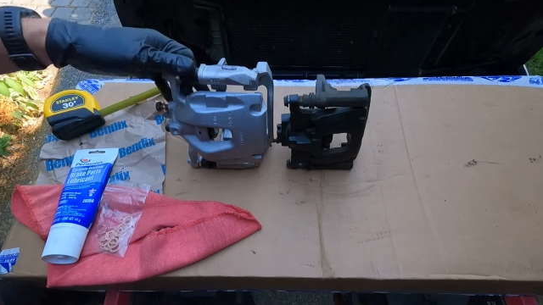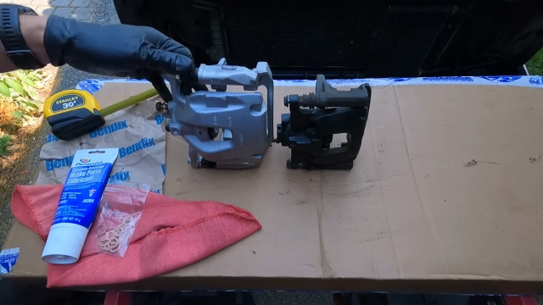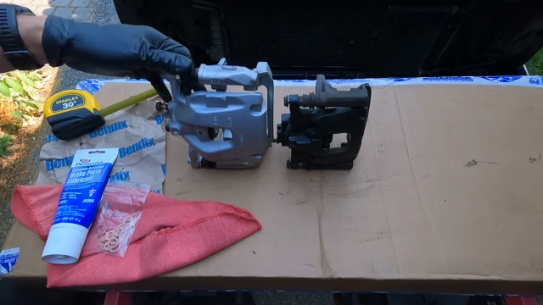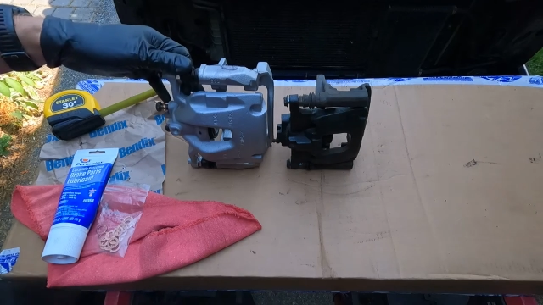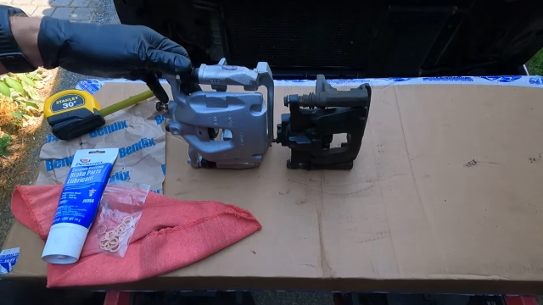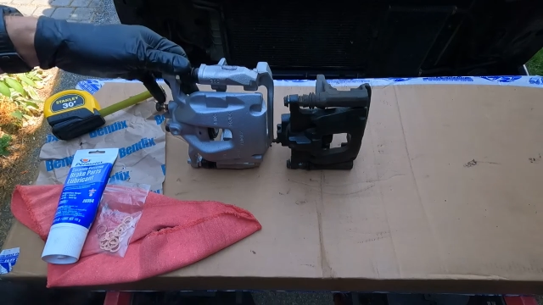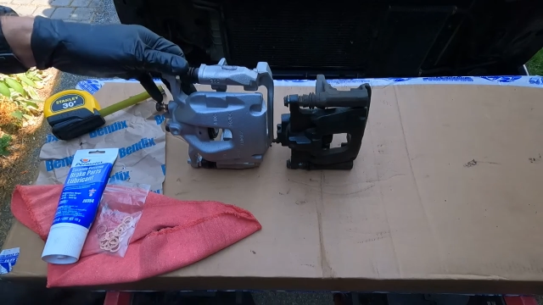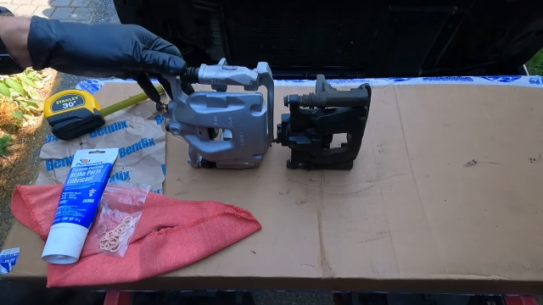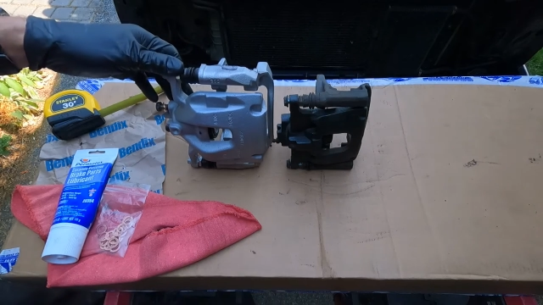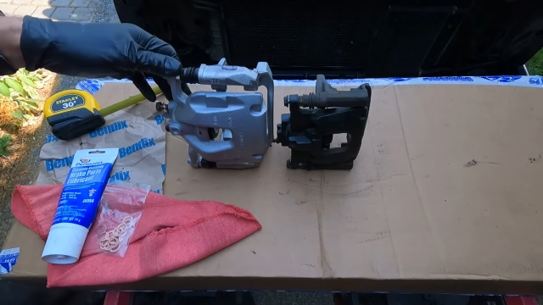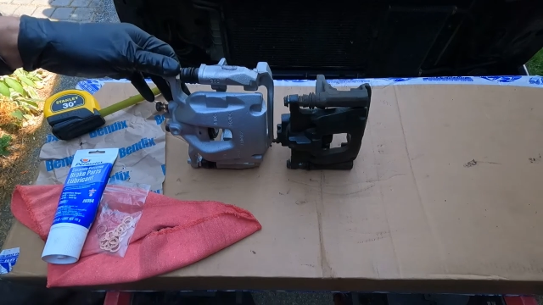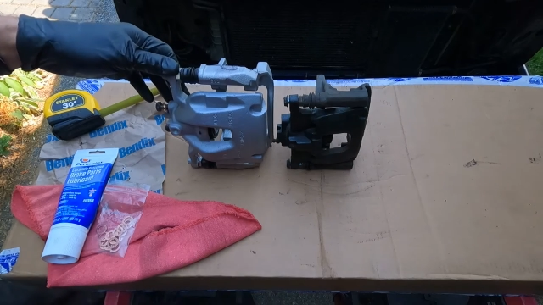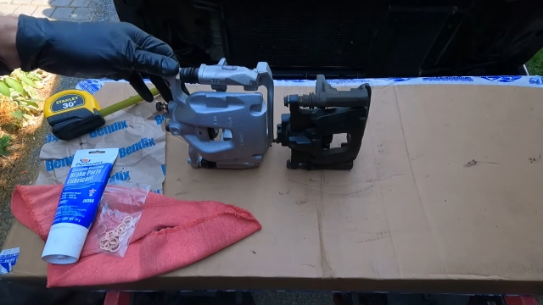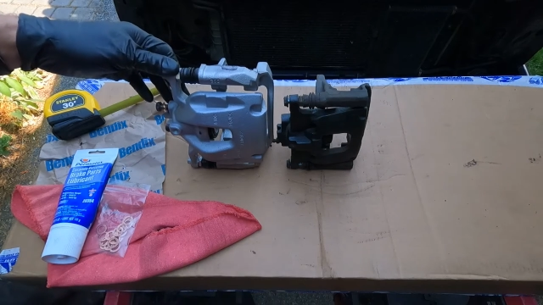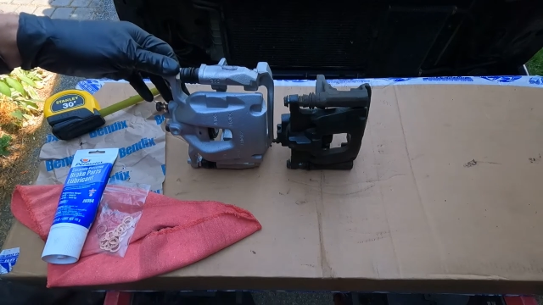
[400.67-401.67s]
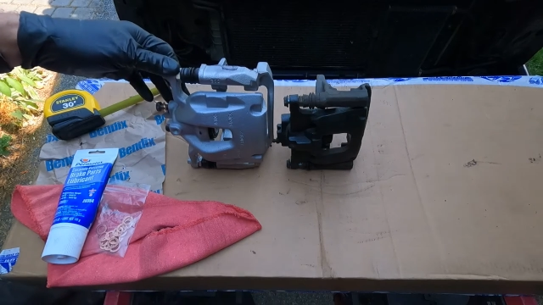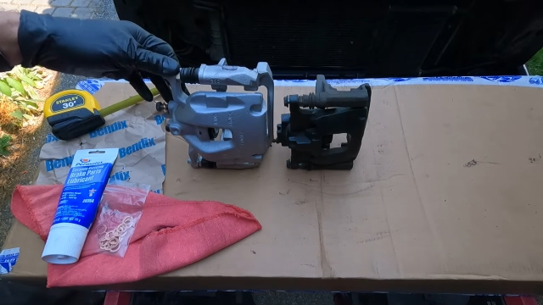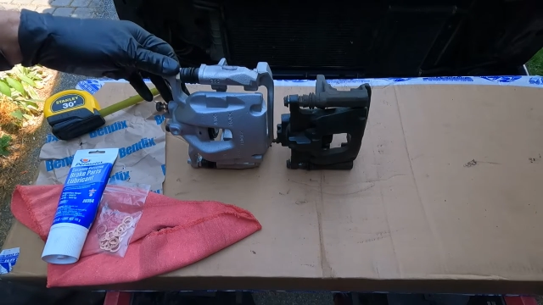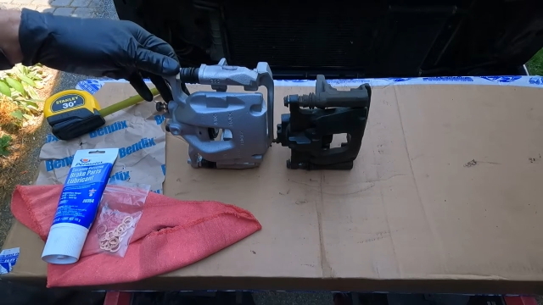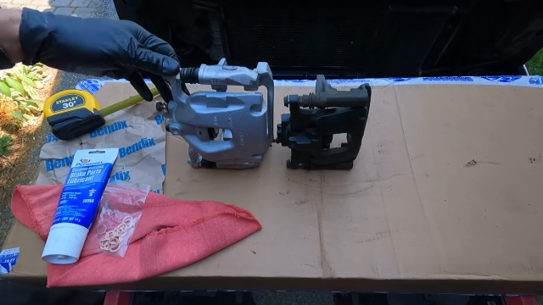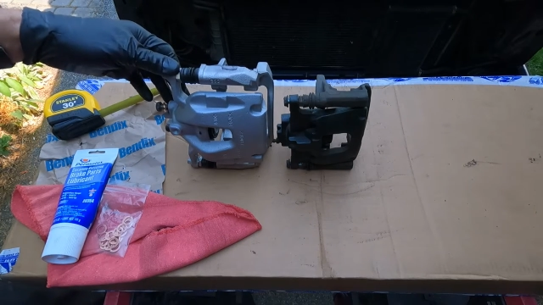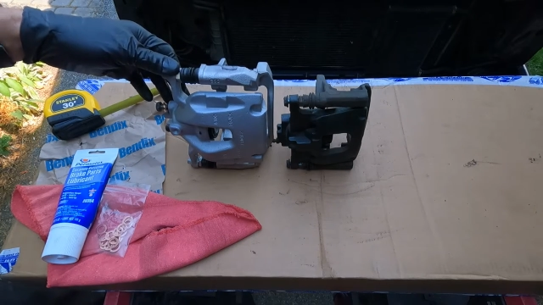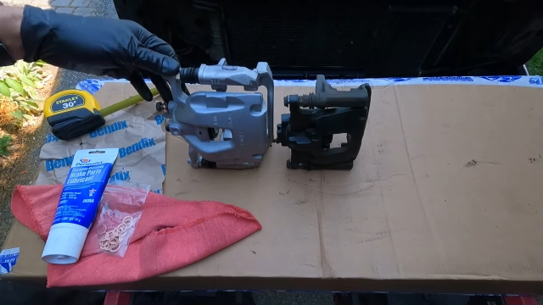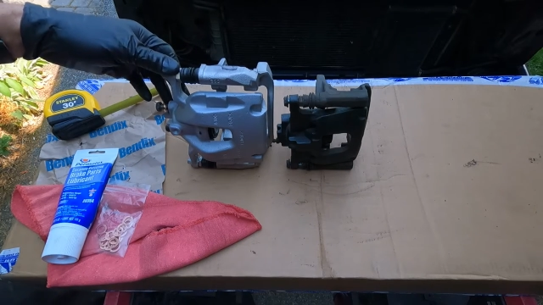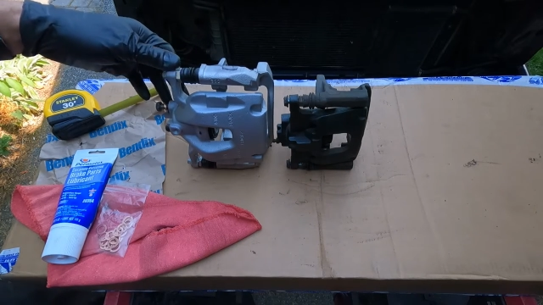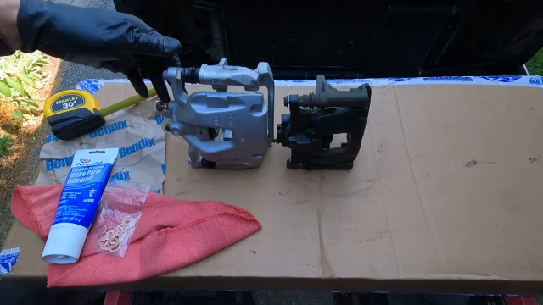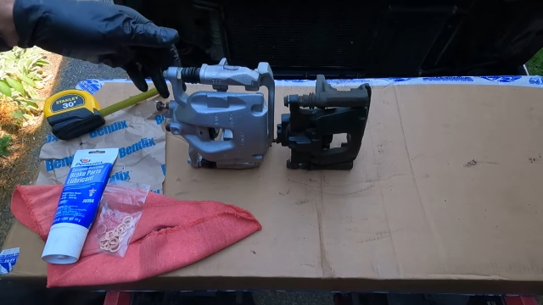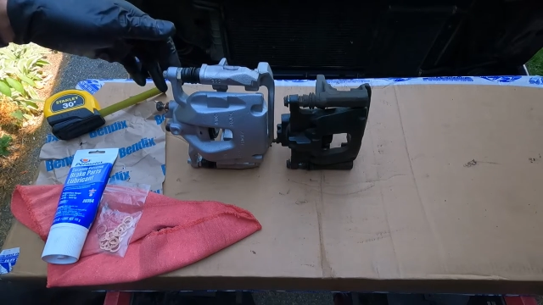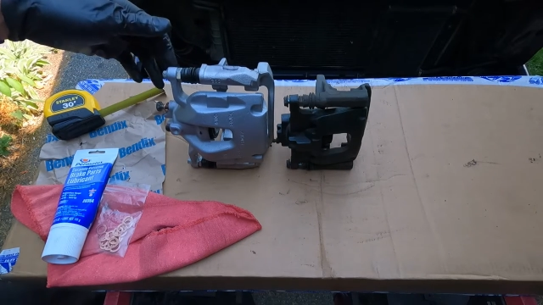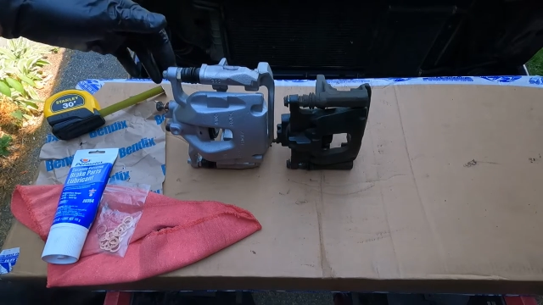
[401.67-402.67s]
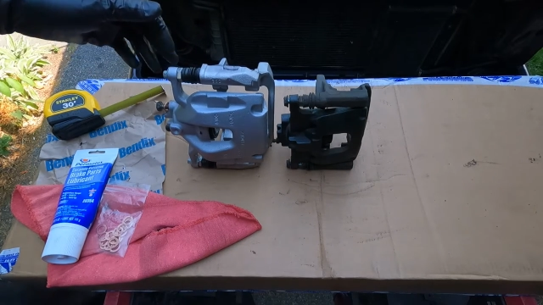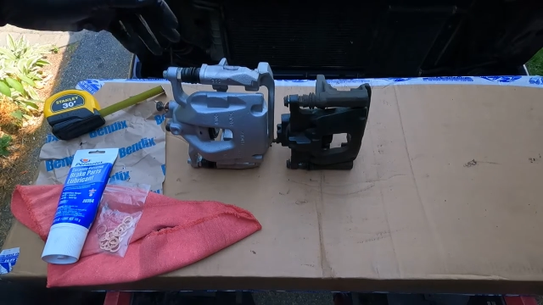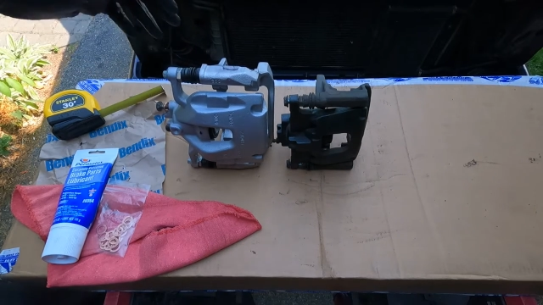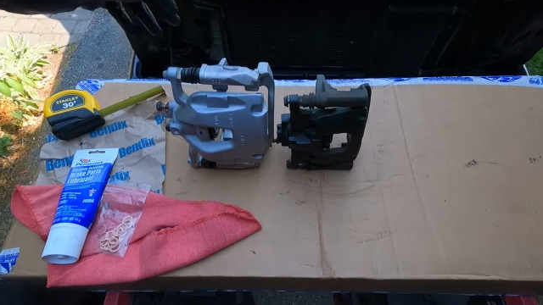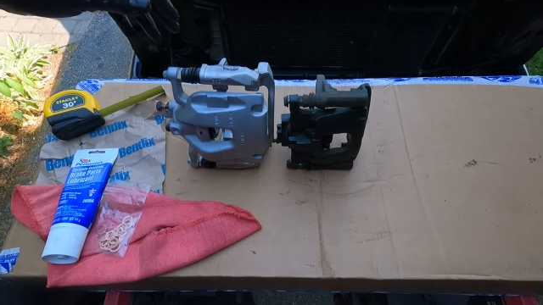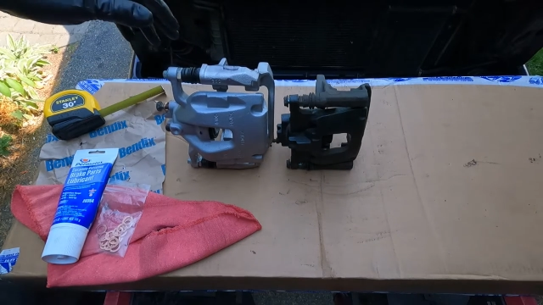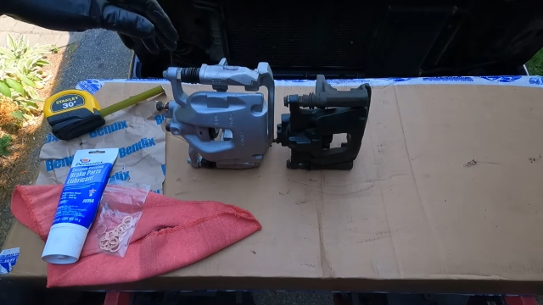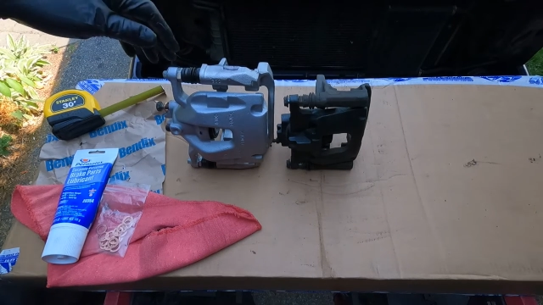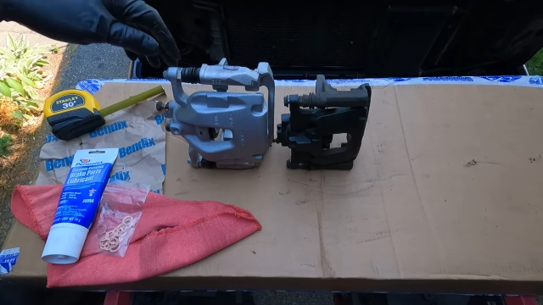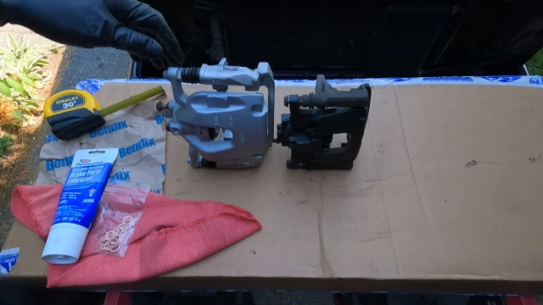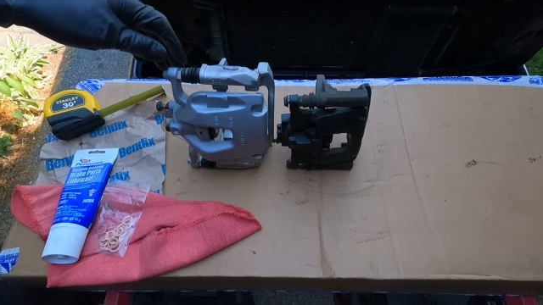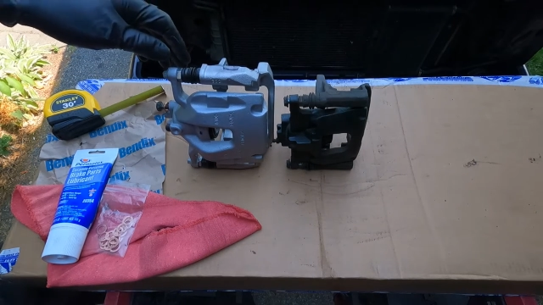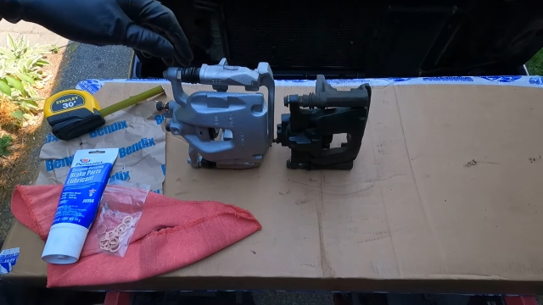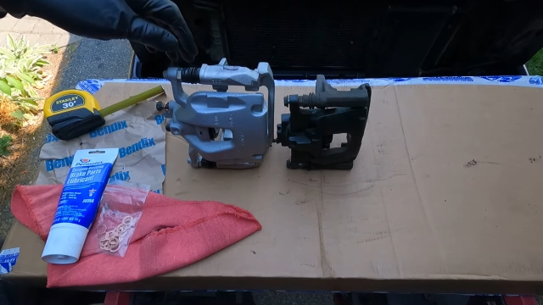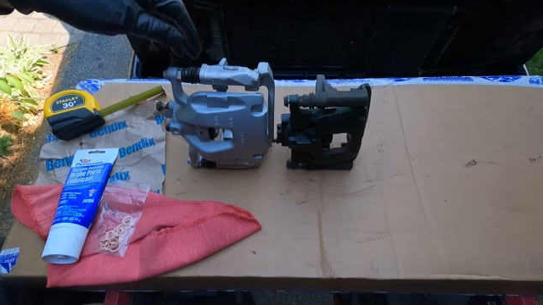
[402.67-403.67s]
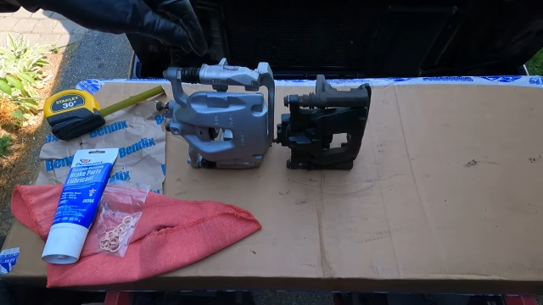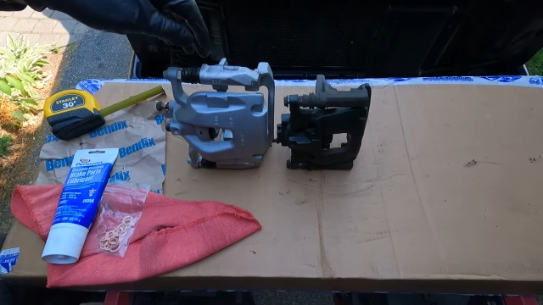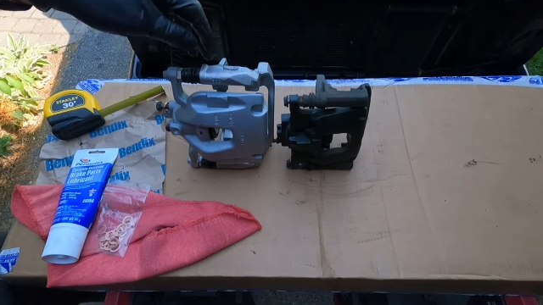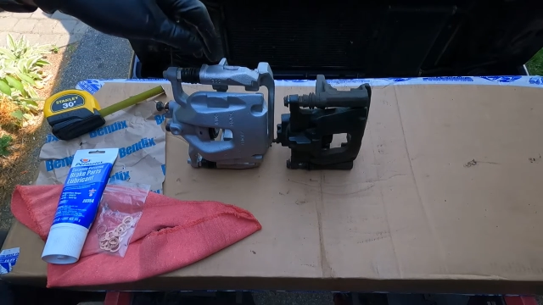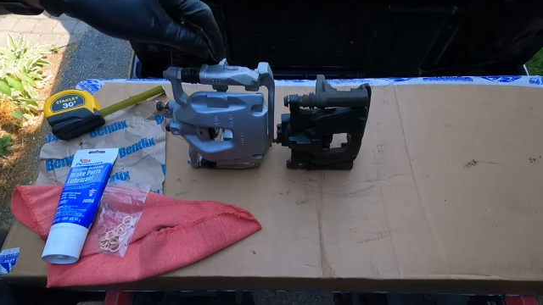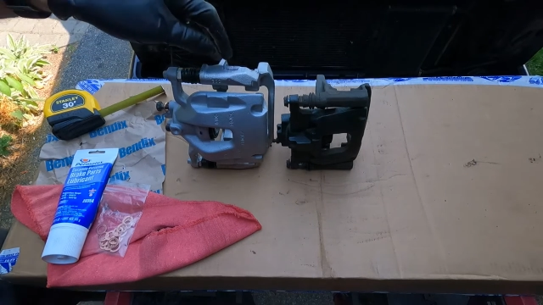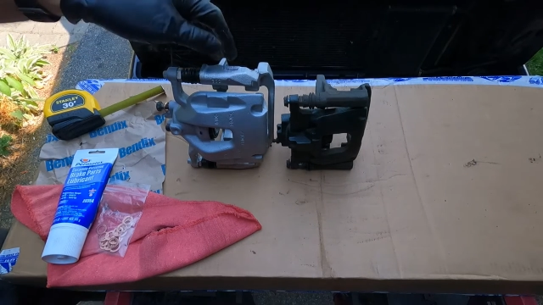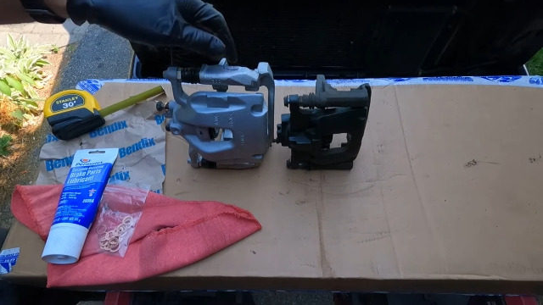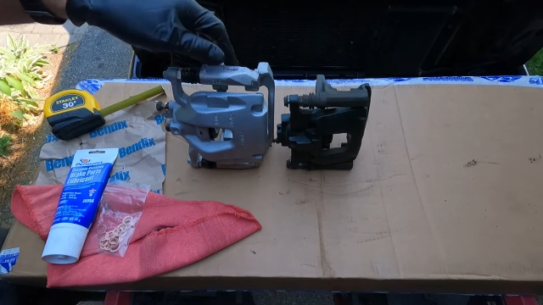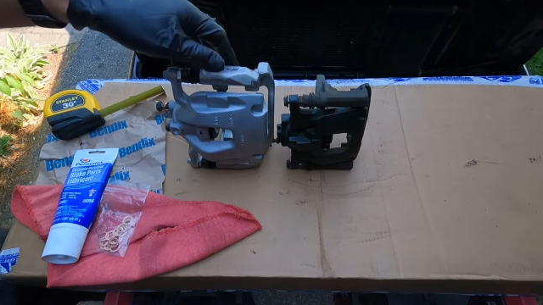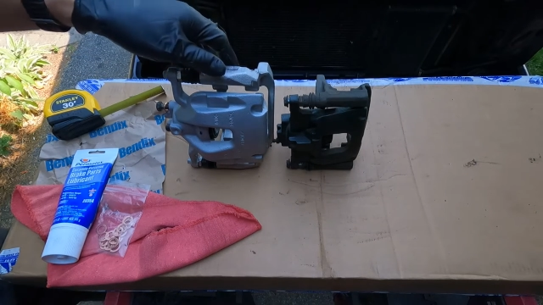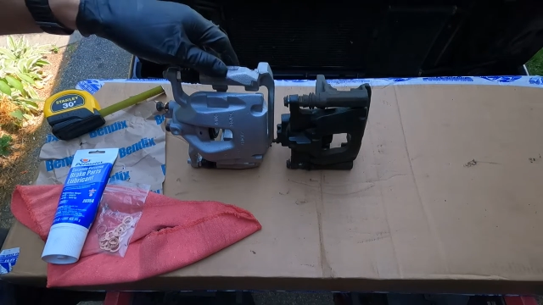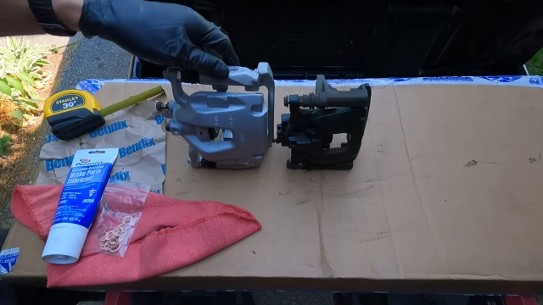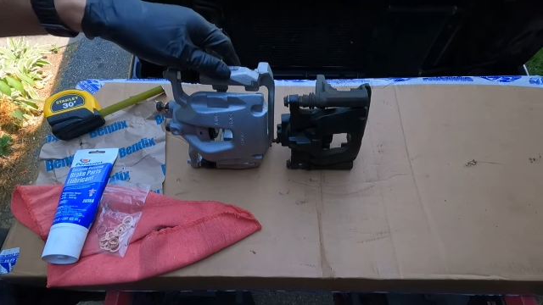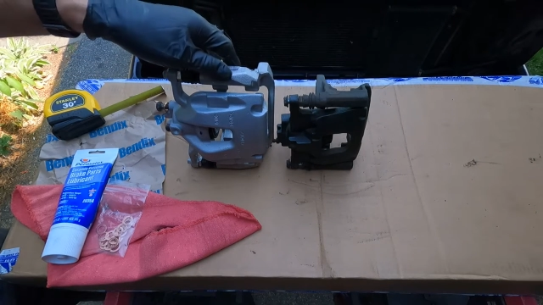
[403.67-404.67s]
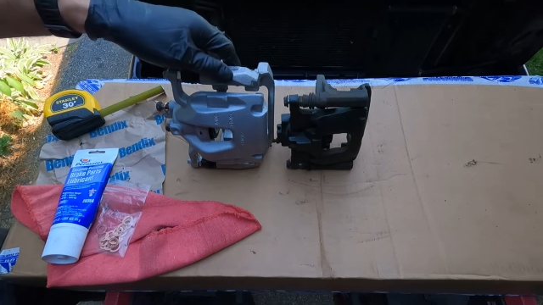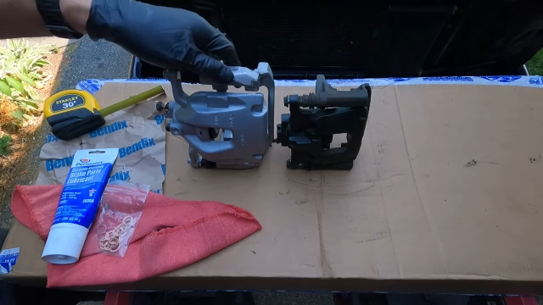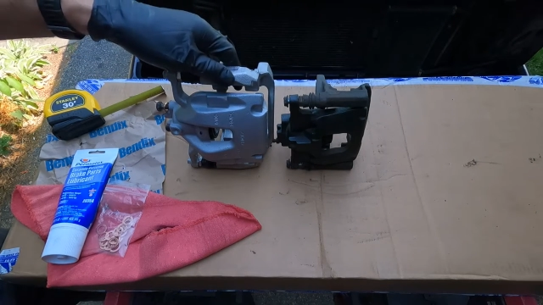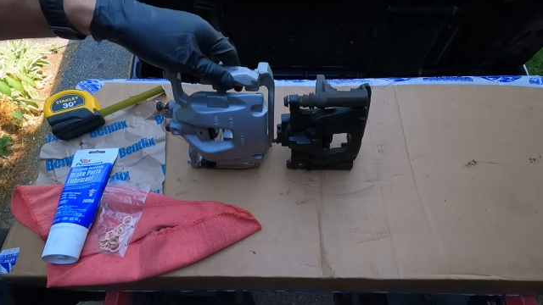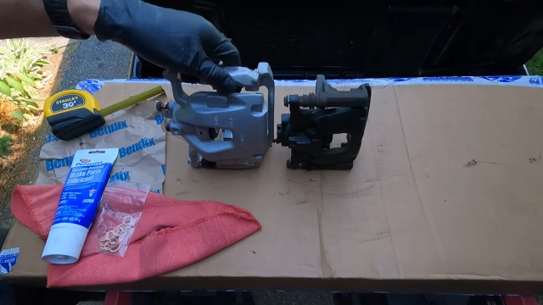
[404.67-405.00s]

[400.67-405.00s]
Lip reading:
No face is visible, so there are no lips to read.